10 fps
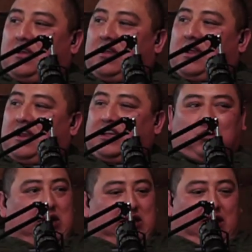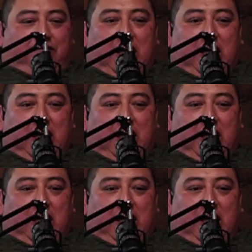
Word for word: Not and even he's already that